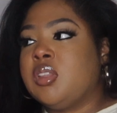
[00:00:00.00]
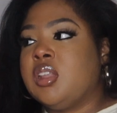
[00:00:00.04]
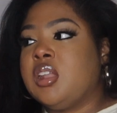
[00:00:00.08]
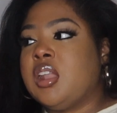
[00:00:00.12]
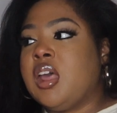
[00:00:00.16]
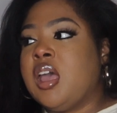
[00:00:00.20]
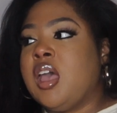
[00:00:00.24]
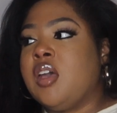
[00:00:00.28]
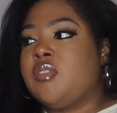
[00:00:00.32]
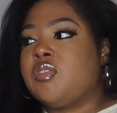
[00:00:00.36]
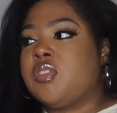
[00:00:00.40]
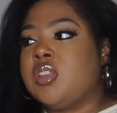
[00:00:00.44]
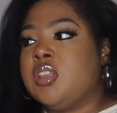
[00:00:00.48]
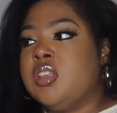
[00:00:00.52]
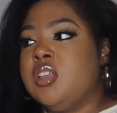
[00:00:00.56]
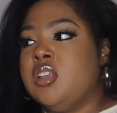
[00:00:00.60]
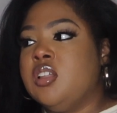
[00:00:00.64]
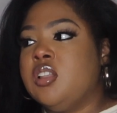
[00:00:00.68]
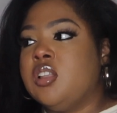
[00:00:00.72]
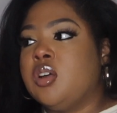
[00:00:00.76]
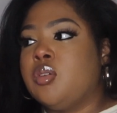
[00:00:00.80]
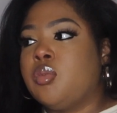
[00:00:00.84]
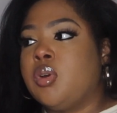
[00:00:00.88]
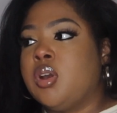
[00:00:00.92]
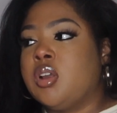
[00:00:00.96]
that I have to
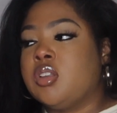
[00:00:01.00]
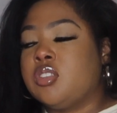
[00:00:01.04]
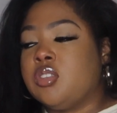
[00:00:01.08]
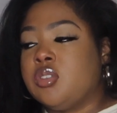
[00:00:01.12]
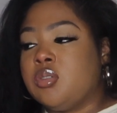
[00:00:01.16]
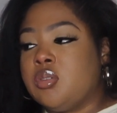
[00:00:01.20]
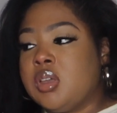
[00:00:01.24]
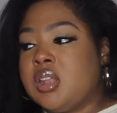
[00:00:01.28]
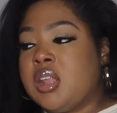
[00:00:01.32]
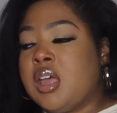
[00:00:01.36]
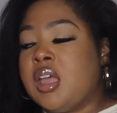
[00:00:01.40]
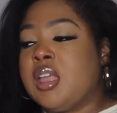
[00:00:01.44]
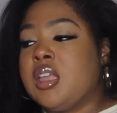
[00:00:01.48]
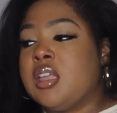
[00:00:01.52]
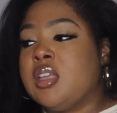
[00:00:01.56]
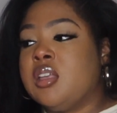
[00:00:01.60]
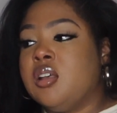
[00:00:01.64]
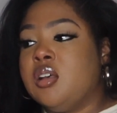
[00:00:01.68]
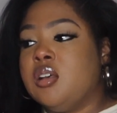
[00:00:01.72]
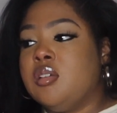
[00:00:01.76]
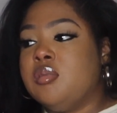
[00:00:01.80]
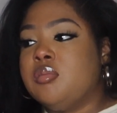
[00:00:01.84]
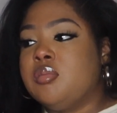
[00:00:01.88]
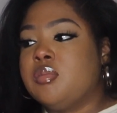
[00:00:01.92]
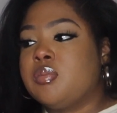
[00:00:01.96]
heal and work through, and I
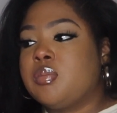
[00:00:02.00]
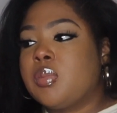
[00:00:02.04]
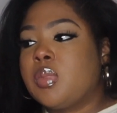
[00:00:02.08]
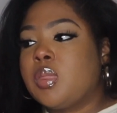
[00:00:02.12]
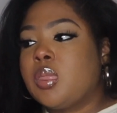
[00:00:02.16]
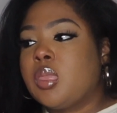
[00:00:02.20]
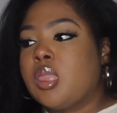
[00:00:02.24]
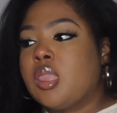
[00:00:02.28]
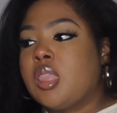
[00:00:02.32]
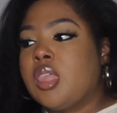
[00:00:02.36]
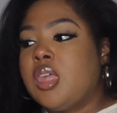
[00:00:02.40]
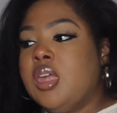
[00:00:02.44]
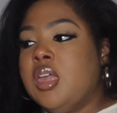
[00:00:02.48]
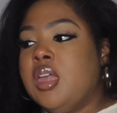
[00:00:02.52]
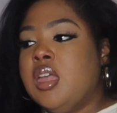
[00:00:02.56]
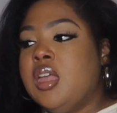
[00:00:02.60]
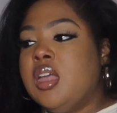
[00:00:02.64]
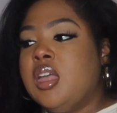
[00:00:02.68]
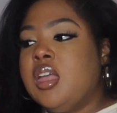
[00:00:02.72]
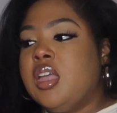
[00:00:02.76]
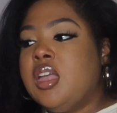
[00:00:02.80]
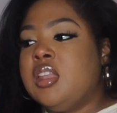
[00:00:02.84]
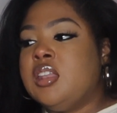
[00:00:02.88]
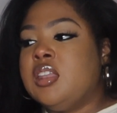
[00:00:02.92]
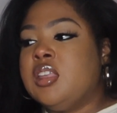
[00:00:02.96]
am.
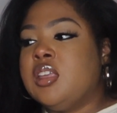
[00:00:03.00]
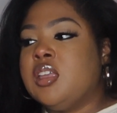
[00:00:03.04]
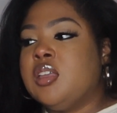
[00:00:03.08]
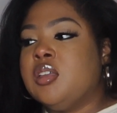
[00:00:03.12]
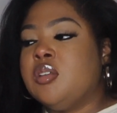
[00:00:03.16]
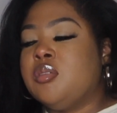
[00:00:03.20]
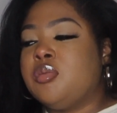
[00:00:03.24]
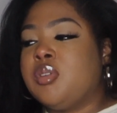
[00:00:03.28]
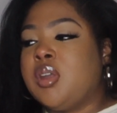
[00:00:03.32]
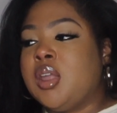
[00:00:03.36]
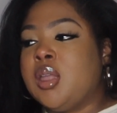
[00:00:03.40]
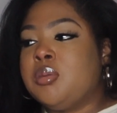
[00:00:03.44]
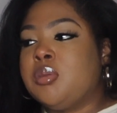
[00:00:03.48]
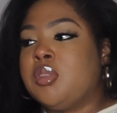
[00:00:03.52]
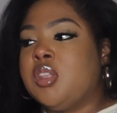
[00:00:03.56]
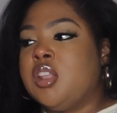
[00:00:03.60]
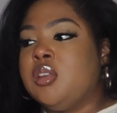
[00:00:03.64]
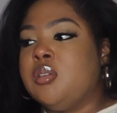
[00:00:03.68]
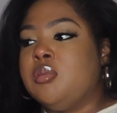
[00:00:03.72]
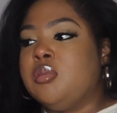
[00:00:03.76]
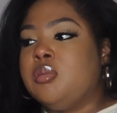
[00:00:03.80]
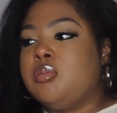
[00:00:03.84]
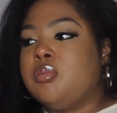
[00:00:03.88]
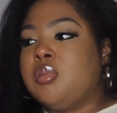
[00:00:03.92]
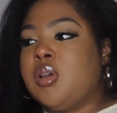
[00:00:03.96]
And then
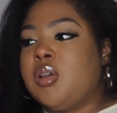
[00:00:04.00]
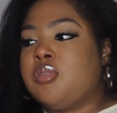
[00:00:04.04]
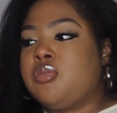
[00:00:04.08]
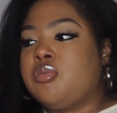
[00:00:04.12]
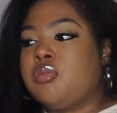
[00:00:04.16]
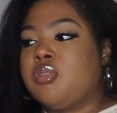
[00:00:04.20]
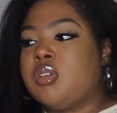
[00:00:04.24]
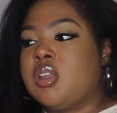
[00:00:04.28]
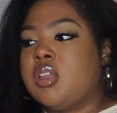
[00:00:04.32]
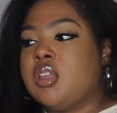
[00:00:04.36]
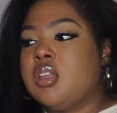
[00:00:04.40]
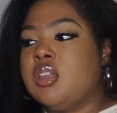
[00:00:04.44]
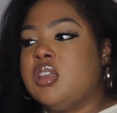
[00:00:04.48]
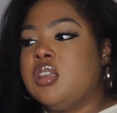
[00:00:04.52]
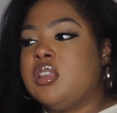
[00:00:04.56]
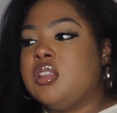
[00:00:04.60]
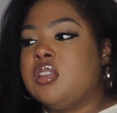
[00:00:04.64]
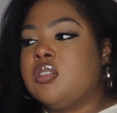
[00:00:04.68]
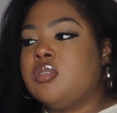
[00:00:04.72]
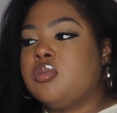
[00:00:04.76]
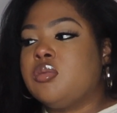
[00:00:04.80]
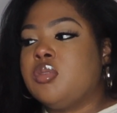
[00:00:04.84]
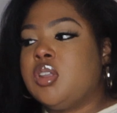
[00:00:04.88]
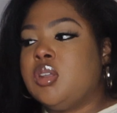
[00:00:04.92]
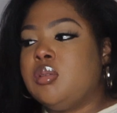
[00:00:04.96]
randomly, my
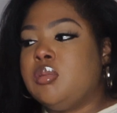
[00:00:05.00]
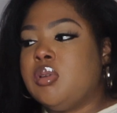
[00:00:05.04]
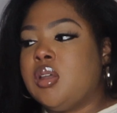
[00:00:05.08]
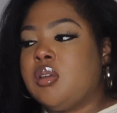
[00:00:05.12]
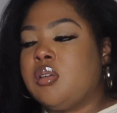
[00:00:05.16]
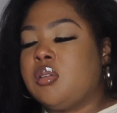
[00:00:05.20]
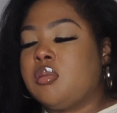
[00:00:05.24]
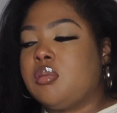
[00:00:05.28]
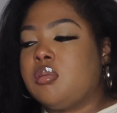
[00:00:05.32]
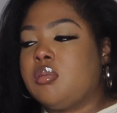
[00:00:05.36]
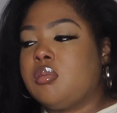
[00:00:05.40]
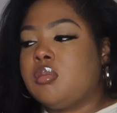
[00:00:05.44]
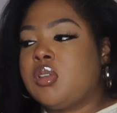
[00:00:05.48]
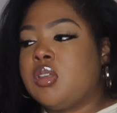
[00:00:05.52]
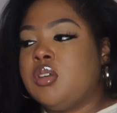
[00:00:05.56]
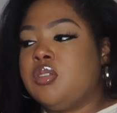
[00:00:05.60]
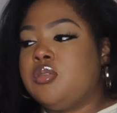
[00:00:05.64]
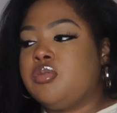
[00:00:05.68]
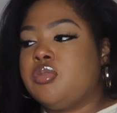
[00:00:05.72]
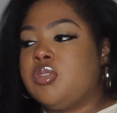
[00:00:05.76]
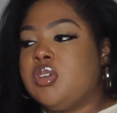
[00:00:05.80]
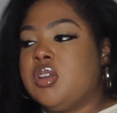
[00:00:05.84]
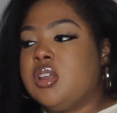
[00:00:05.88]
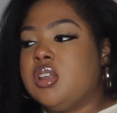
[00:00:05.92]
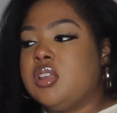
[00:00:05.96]
friend, one of my good
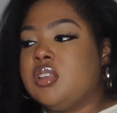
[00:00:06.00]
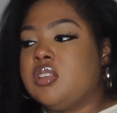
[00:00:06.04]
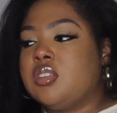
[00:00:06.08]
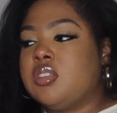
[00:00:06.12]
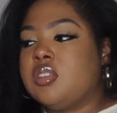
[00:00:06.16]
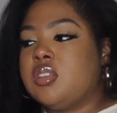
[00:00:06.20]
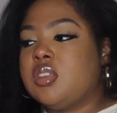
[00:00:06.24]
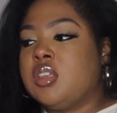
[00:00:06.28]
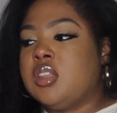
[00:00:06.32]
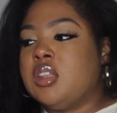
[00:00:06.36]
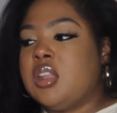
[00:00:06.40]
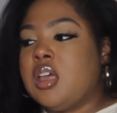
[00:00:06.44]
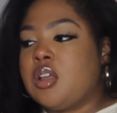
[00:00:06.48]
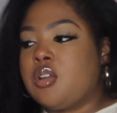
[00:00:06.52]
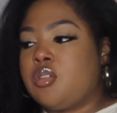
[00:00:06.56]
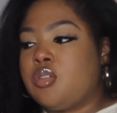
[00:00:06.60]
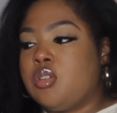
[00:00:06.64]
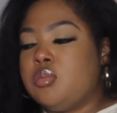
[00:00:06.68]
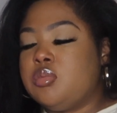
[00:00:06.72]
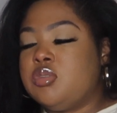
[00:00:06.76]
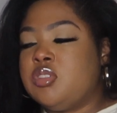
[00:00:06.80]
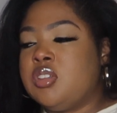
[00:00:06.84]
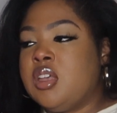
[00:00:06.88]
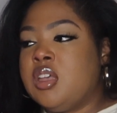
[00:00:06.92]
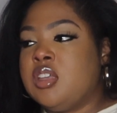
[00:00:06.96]
friends in our
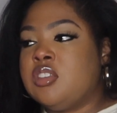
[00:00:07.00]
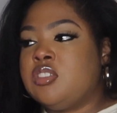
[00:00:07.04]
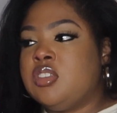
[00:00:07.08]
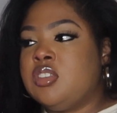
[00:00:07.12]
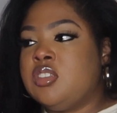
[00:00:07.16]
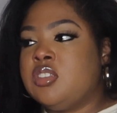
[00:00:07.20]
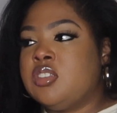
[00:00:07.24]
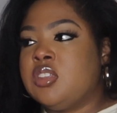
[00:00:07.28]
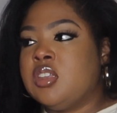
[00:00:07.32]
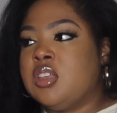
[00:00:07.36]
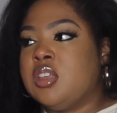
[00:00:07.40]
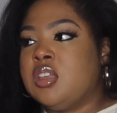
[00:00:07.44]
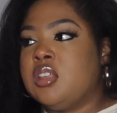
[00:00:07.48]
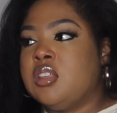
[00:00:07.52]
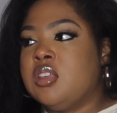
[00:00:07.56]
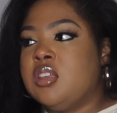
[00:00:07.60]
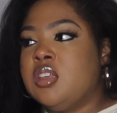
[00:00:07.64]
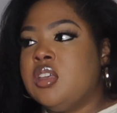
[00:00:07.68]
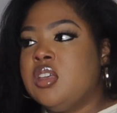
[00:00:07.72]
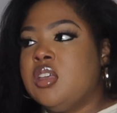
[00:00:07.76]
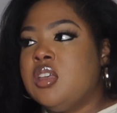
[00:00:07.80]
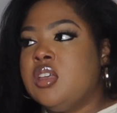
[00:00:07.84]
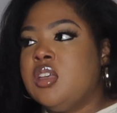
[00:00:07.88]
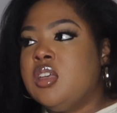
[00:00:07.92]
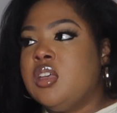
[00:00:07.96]
group chat, she sent
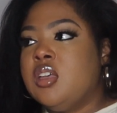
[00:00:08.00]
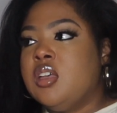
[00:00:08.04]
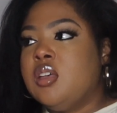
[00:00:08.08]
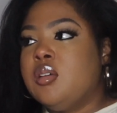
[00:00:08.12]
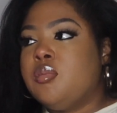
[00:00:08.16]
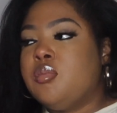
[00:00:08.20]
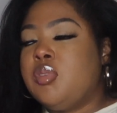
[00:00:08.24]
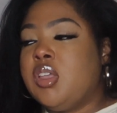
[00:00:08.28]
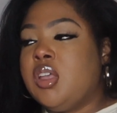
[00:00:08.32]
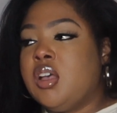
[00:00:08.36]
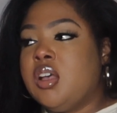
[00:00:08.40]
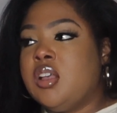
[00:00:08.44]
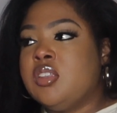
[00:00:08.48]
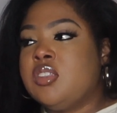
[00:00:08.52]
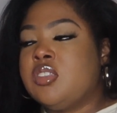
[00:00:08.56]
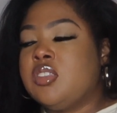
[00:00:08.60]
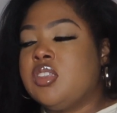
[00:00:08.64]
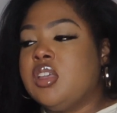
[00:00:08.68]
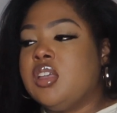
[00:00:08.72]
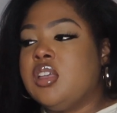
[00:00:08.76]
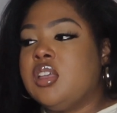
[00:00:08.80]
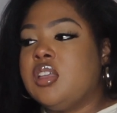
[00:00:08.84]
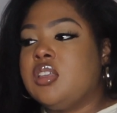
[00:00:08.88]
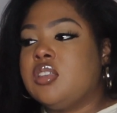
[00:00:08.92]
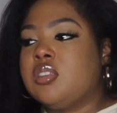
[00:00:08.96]

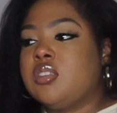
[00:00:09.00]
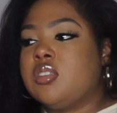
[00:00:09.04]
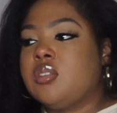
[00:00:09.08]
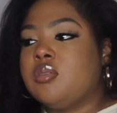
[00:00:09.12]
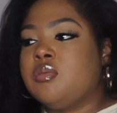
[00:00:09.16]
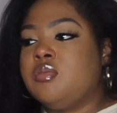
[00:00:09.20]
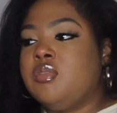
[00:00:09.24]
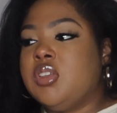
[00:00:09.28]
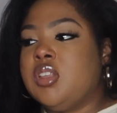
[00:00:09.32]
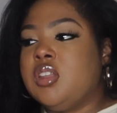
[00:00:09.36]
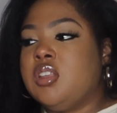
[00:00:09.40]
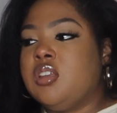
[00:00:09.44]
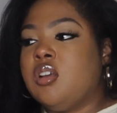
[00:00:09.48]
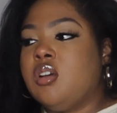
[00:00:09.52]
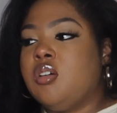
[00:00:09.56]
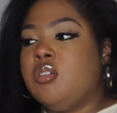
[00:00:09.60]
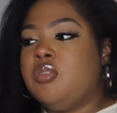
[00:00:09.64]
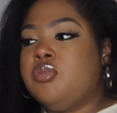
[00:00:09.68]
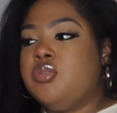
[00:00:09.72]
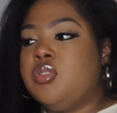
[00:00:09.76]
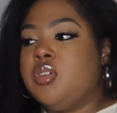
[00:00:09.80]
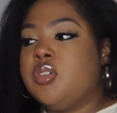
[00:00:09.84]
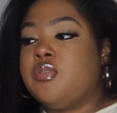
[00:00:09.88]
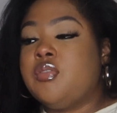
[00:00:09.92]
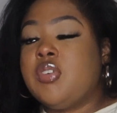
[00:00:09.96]
Beyonce's video
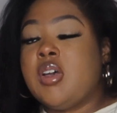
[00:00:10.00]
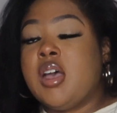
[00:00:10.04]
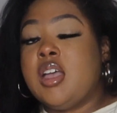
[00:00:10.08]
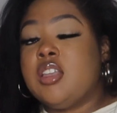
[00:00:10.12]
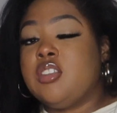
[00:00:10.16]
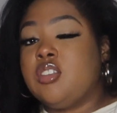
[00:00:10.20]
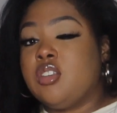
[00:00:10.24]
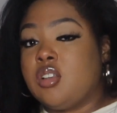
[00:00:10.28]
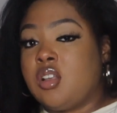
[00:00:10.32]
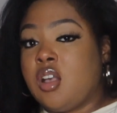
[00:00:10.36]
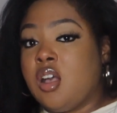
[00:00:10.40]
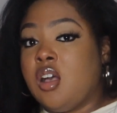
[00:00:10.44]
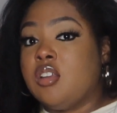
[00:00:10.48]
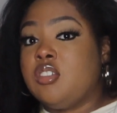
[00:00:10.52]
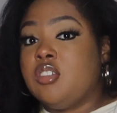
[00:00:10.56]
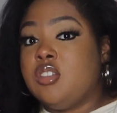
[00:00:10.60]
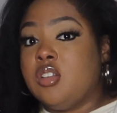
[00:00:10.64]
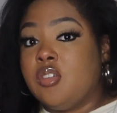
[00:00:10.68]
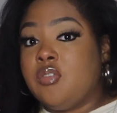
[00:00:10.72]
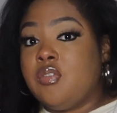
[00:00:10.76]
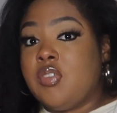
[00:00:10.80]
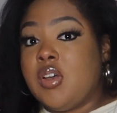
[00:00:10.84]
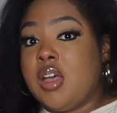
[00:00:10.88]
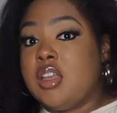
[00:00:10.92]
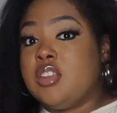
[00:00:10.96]
for Find
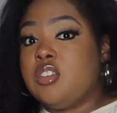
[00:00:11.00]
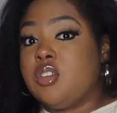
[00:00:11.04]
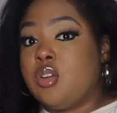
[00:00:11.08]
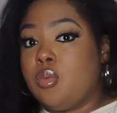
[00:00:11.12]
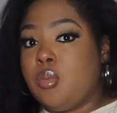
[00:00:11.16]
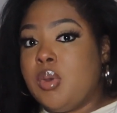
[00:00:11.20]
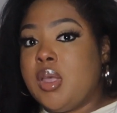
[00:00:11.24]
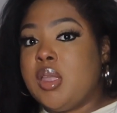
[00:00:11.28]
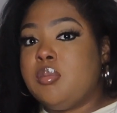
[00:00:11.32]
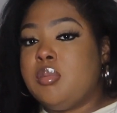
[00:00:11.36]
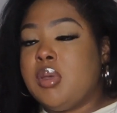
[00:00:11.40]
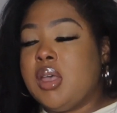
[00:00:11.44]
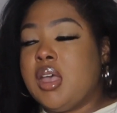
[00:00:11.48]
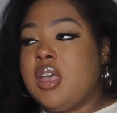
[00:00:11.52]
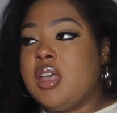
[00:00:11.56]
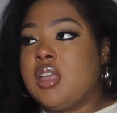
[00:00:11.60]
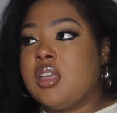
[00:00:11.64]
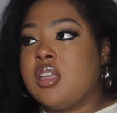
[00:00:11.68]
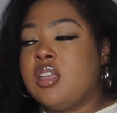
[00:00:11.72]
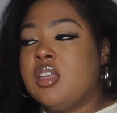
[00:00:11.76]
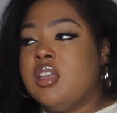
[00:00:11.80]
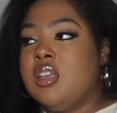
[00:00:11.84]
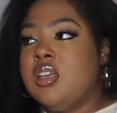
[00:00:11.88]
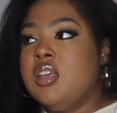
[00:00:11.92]
Your Way Back.